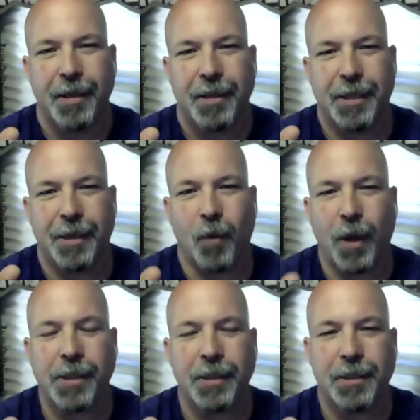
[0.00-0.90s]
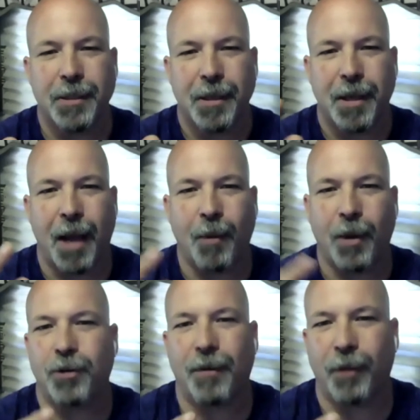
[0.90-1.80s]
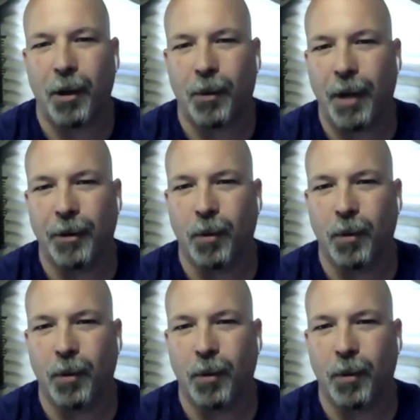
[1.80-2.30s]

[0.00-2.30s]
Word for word: See, it wasn't, I want to travel all around the